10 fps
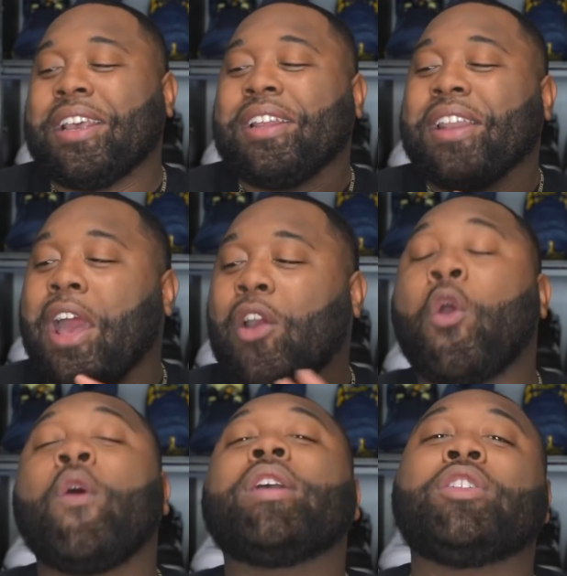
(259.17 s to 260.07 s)
Now, of
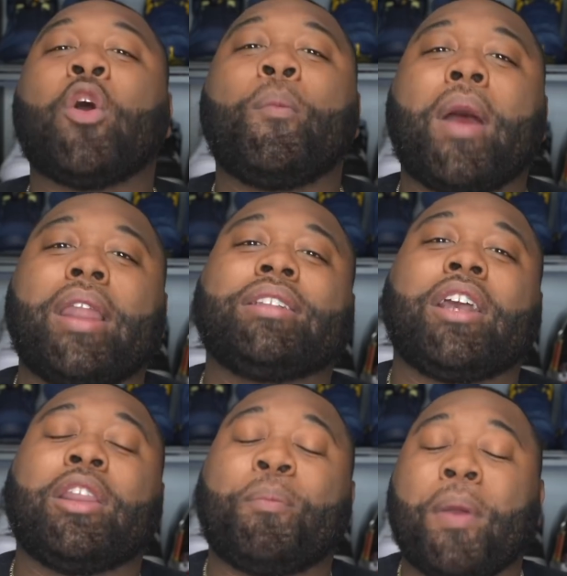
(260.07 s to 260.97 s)
course, nobody's
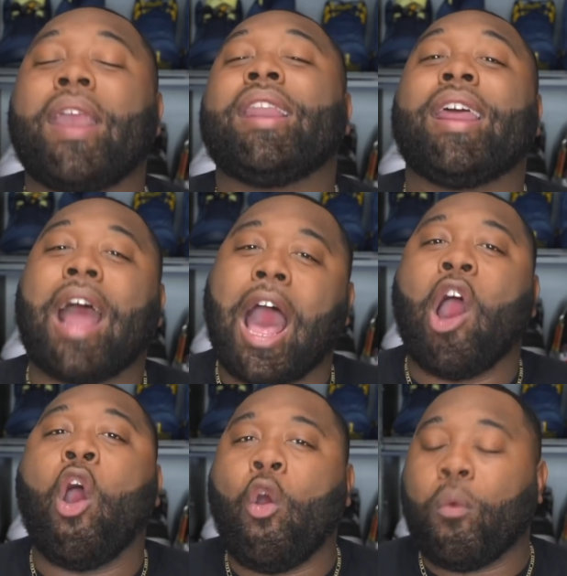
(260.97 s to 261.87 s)
gonna pay that, I
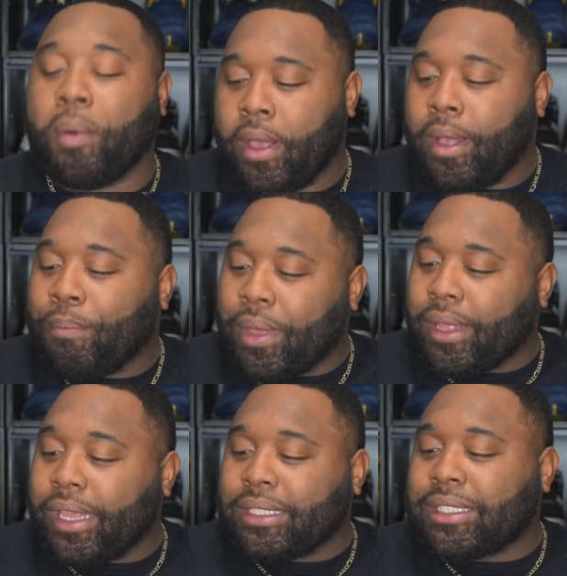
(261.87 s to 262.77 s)
hope, but
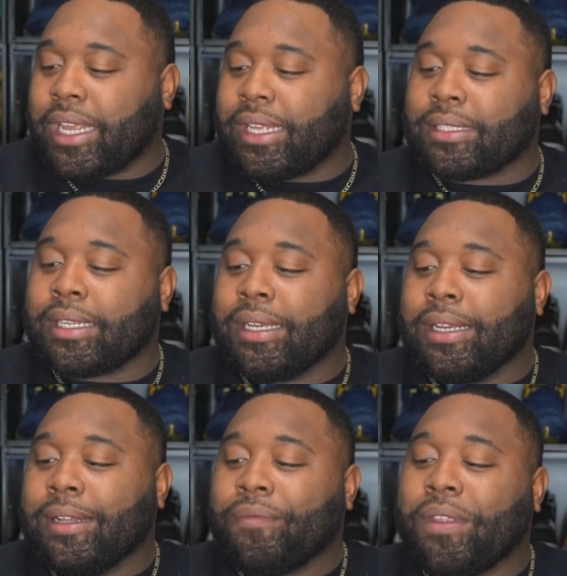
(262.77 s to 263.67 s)
it's just,
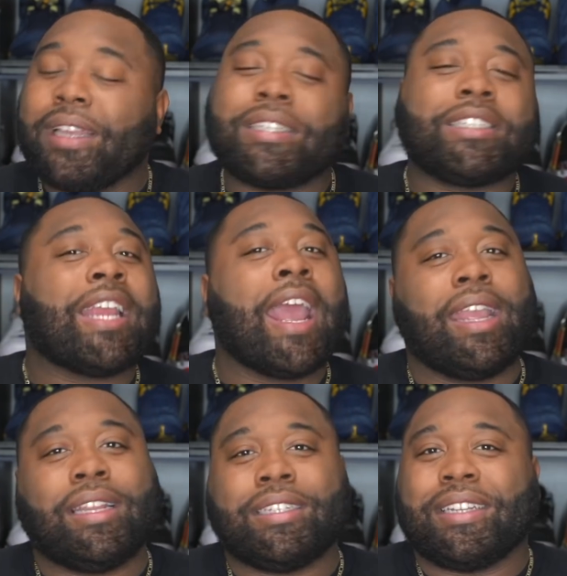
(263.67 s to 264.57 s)
it's
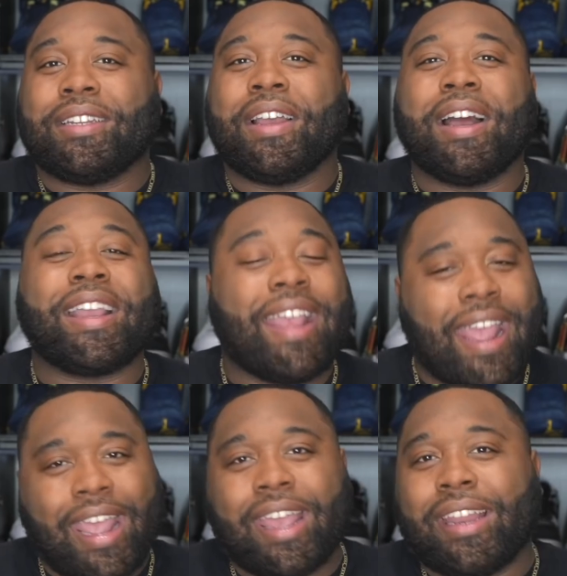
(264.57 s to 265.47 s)
changing
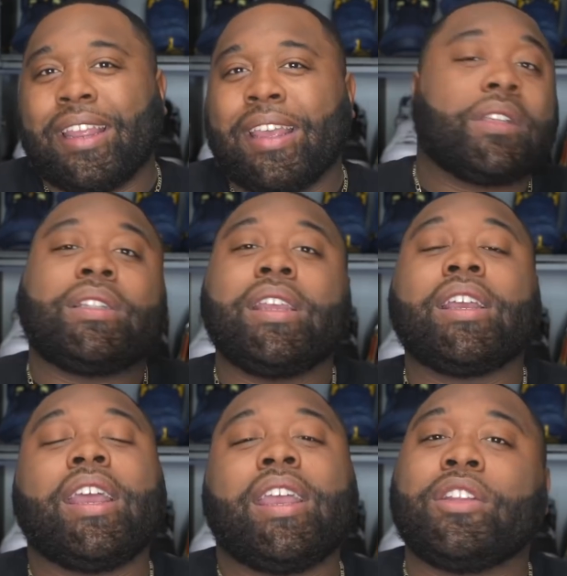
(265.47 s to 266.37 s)
again.
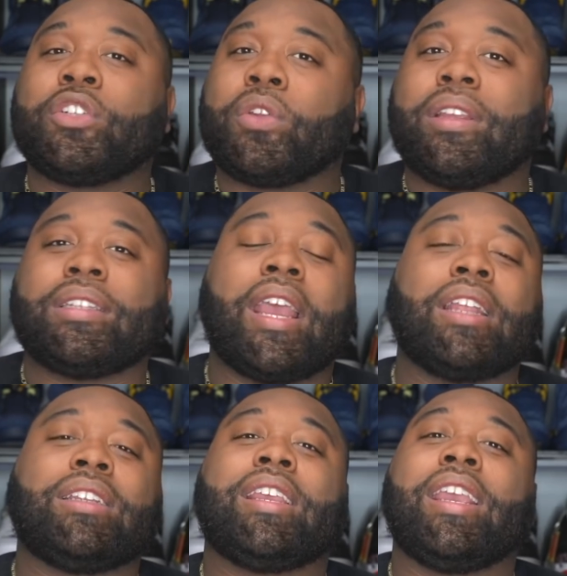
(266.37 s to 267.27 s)
Sneaker industry is
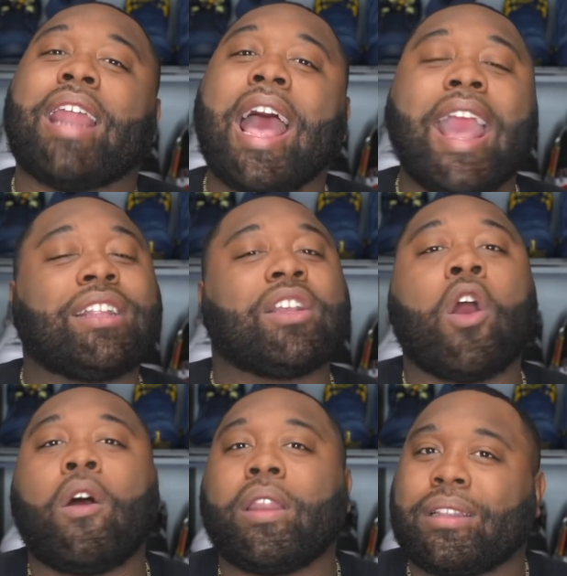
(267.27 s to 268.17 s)
changing again. I hate to
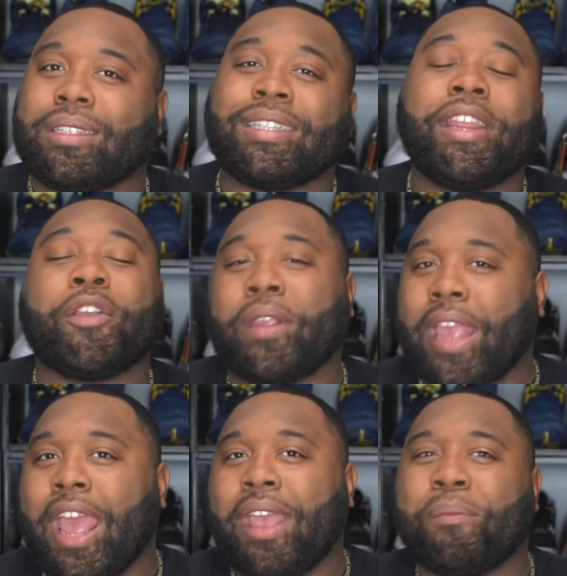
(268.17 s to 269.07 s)
call it the sneaker
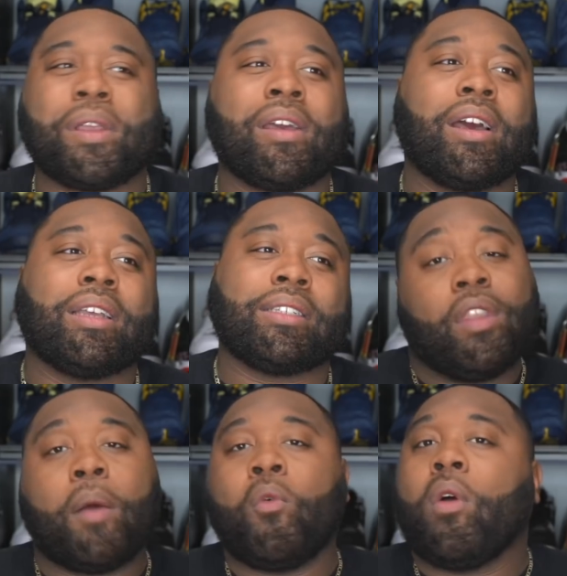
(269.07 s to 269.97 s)
game because,
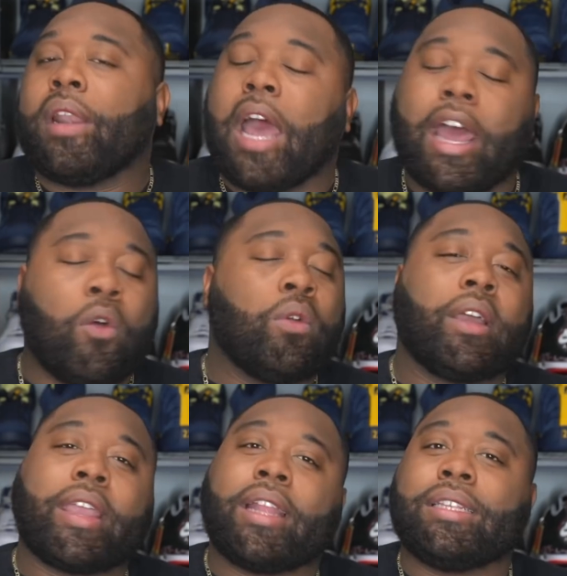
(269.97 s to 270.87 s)
number one, I don't
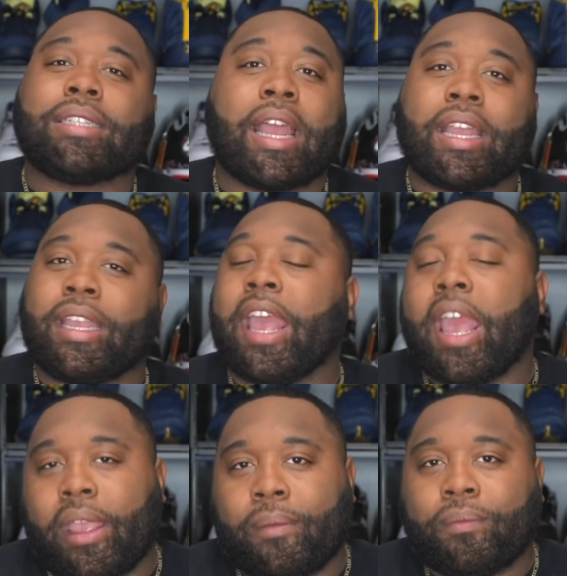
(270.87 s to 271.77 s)
look at this like a
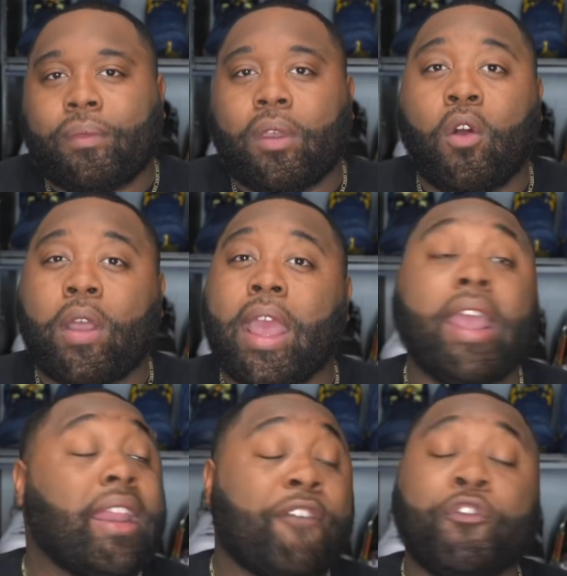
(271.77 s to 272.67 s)
game,
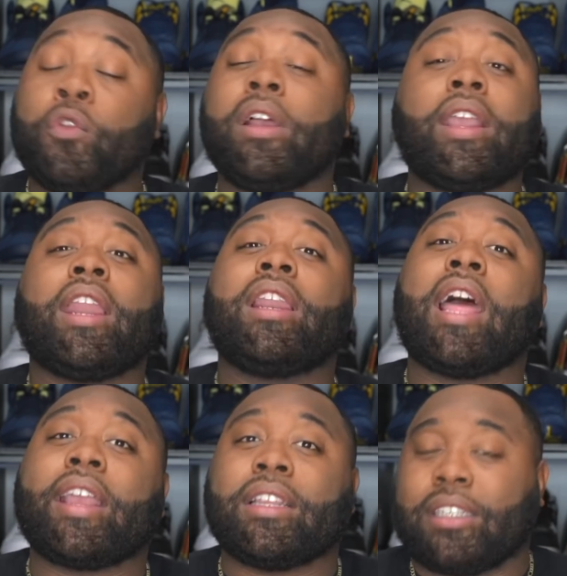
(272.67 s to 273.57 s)
okay? And if you look at it
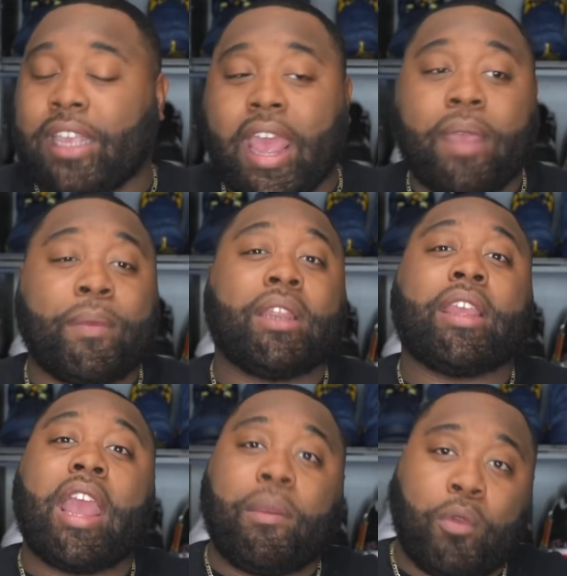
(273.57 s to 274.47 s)
like it's a game, in a
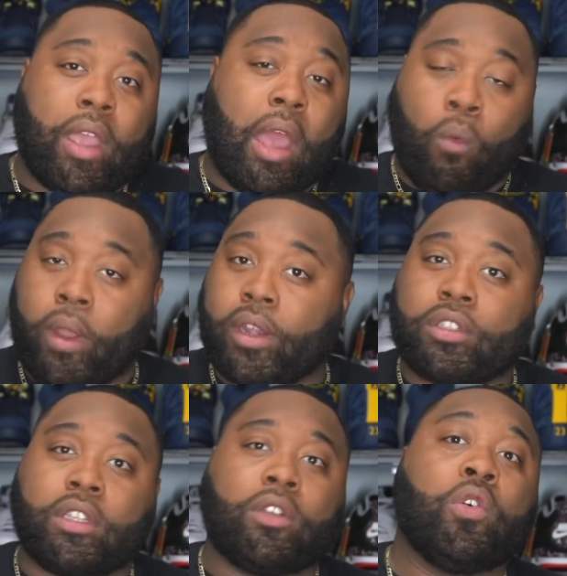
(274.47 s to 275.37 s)
game you got winners
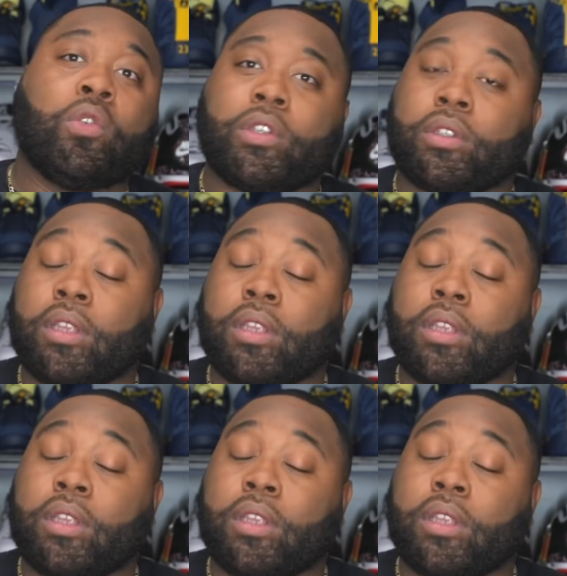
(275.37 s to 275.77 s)
and losers.